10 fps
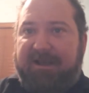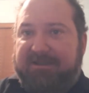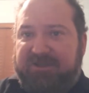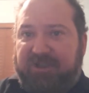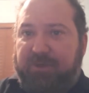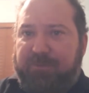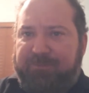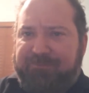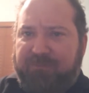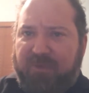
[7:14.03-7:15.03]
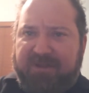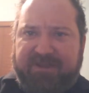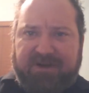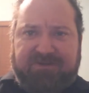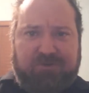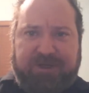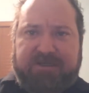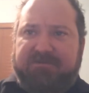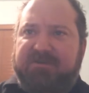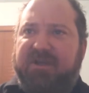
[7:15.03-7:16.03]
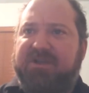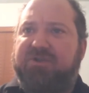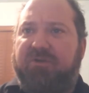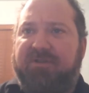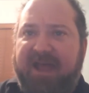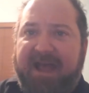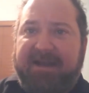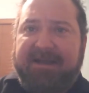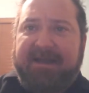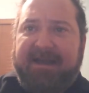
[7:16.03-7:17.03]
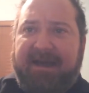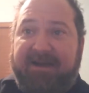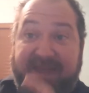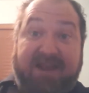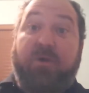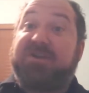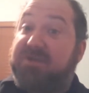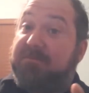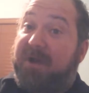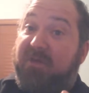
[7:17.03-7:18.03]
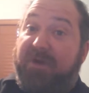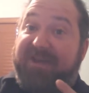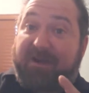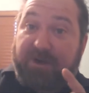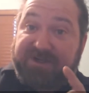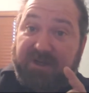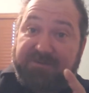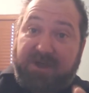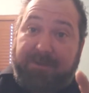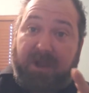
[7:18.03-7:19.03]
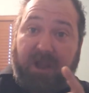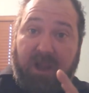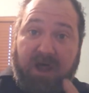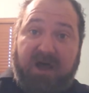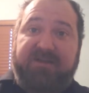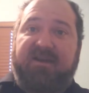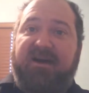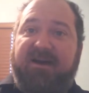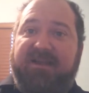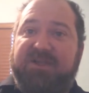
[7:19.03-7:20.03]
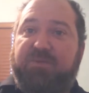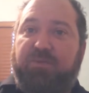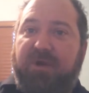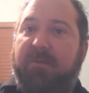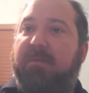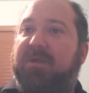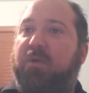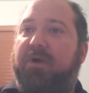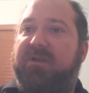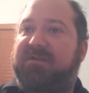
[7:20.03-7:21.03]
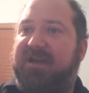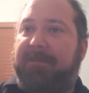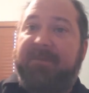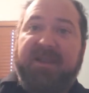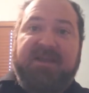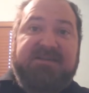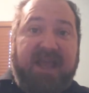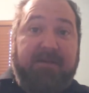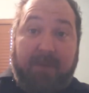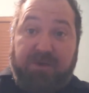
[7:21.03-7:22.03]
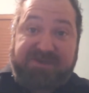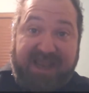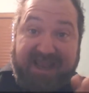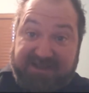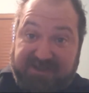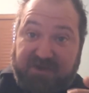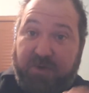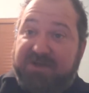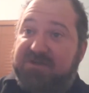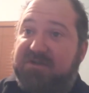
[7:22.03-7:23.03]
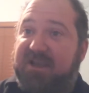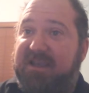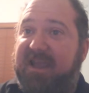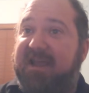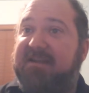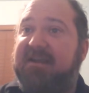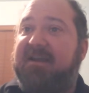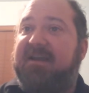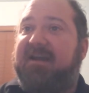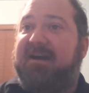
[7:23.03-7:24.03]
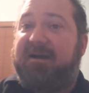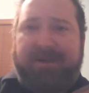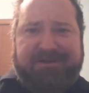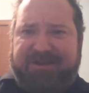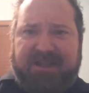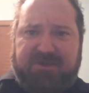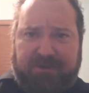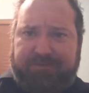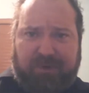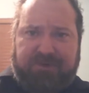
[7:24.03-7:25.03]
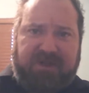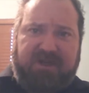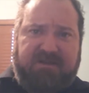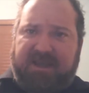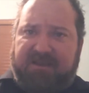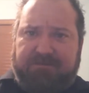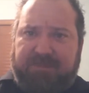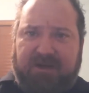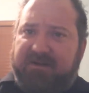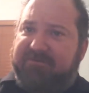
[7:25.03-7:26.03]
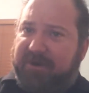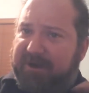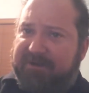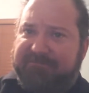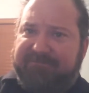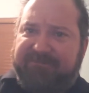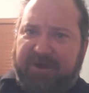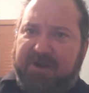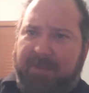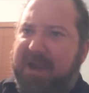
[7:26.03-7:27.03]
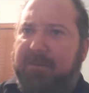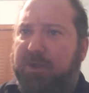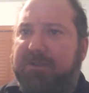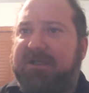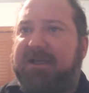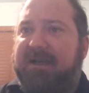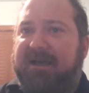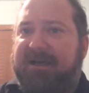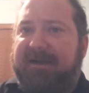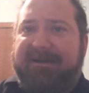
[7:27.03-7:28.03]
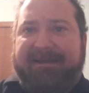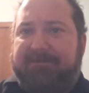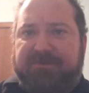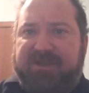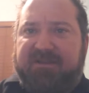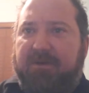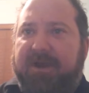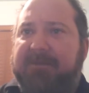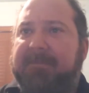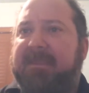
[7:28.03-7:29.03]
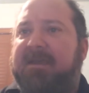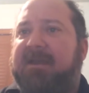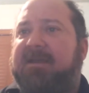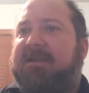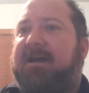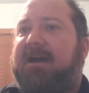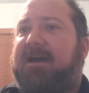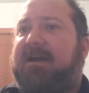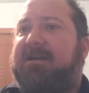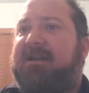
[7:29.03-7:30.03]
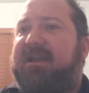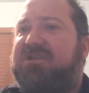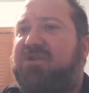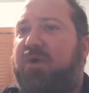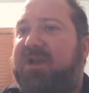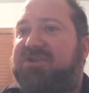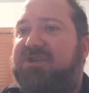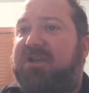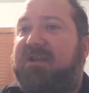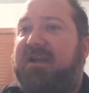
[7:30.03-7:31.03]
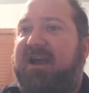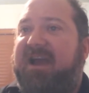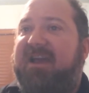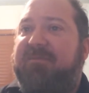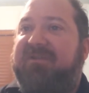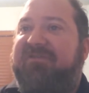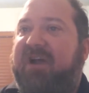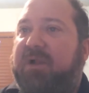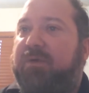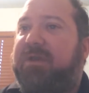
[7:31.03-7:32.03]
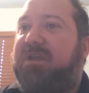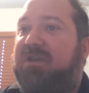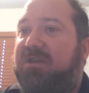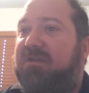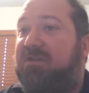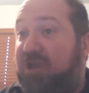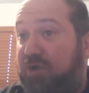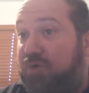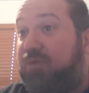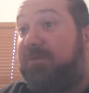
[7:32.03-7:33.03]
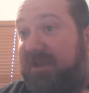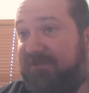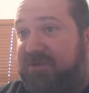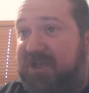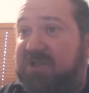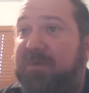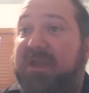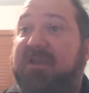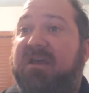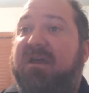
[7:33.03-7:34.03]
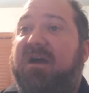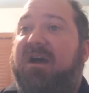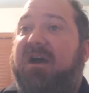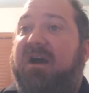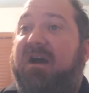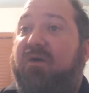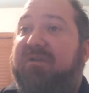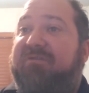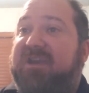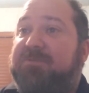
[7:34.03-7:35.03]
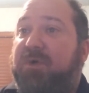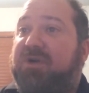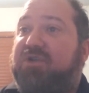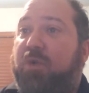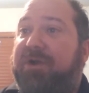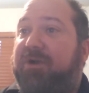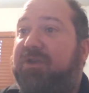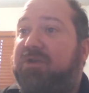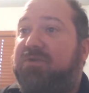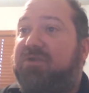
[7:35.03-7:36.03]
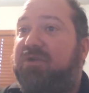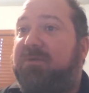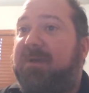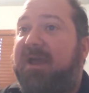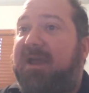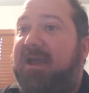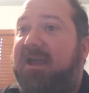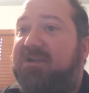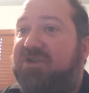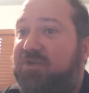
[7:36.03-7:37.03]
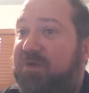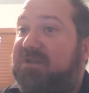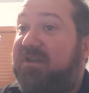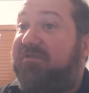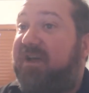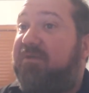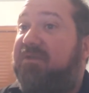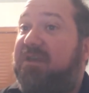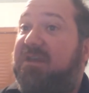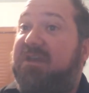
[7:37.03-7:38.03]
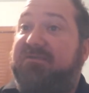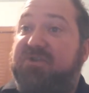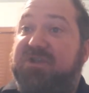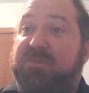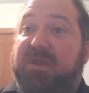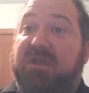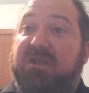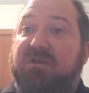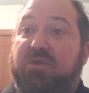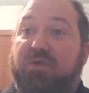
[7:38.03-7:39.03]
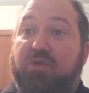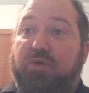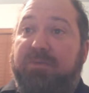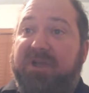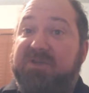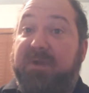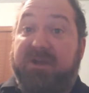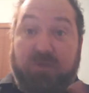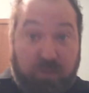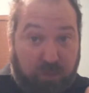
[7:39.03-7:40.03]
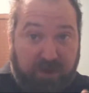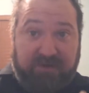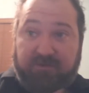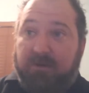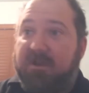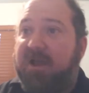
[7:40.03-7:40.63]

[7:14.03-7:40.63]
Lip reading: So there's a quick touch on that. That question, by the way, comes up a lot. That's probably one of the top 10 most asked questions I get. My stance on protein intake apparently very, very debatable. I don't see it that way. Next question. I have been following you, EvilGSP, on Facebook, Twitter, YouTube, and just recently found the EvilGSP Google Plus page. Wonderful.